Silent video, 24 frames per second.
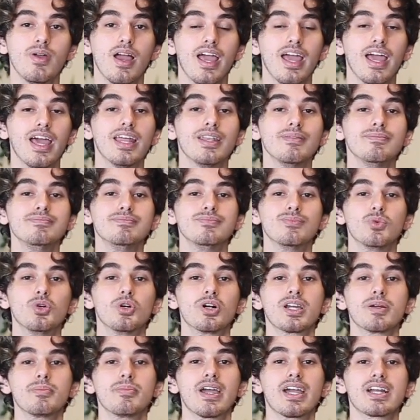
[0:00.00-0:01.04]
and we'll
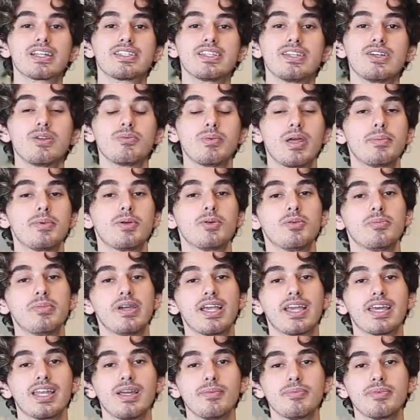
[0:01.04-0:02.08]
get back to you and maybe we'll
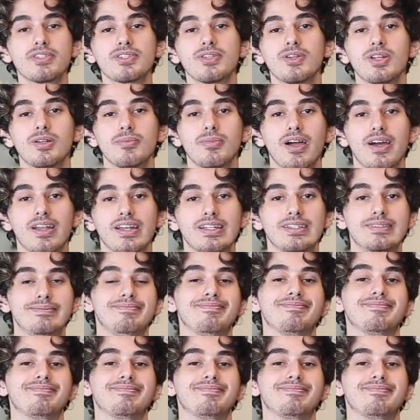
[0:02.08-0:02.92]
make an episode about it.